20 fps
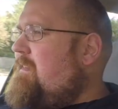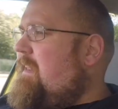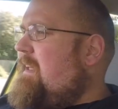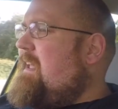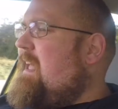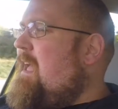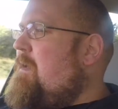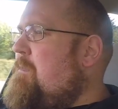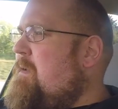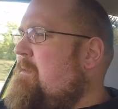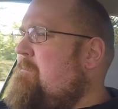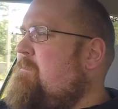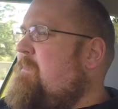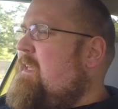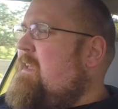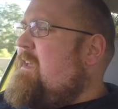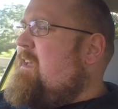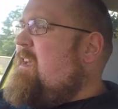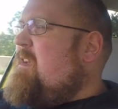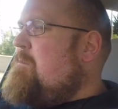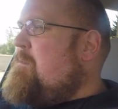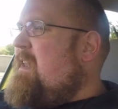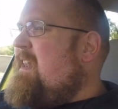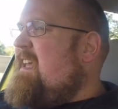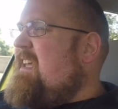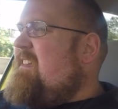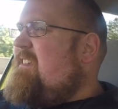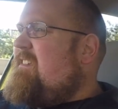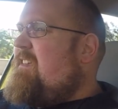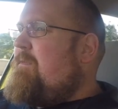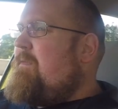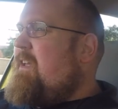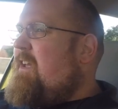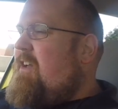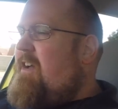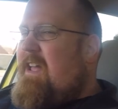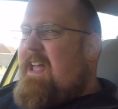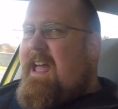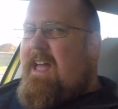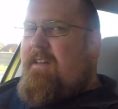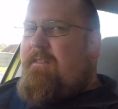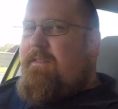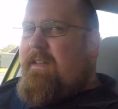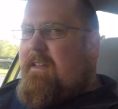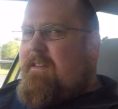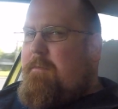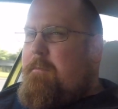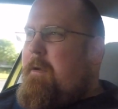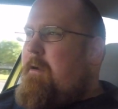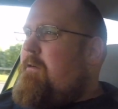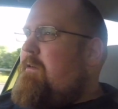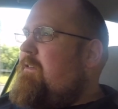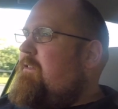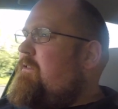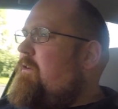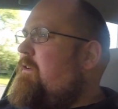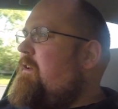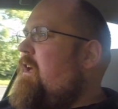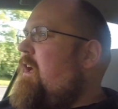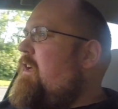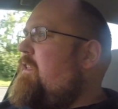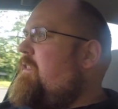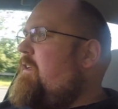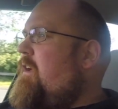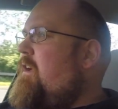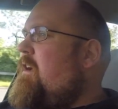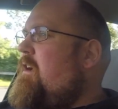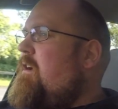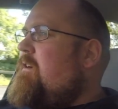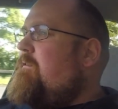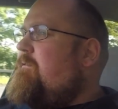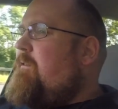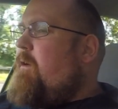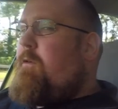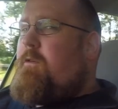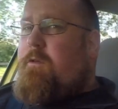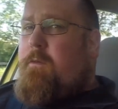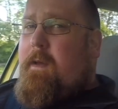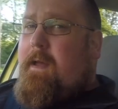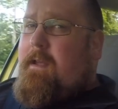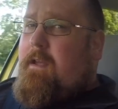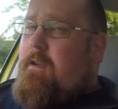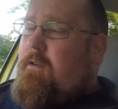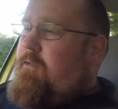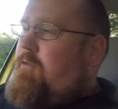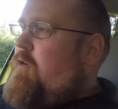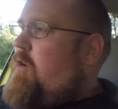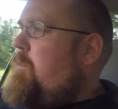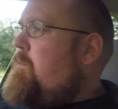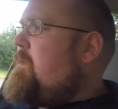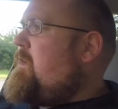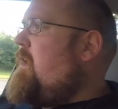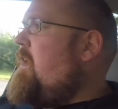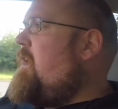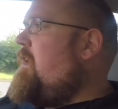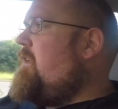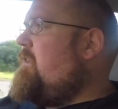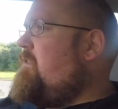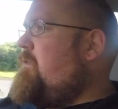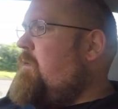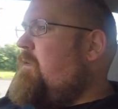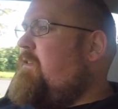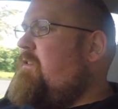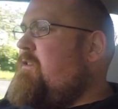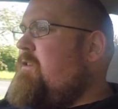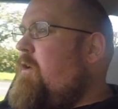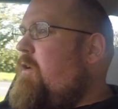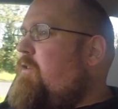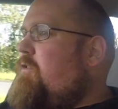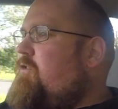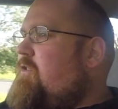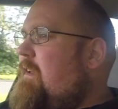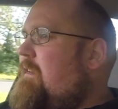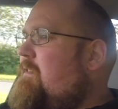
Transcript: cabin, but it is something I have experienced on other Volkswagen Group cars, so it's not just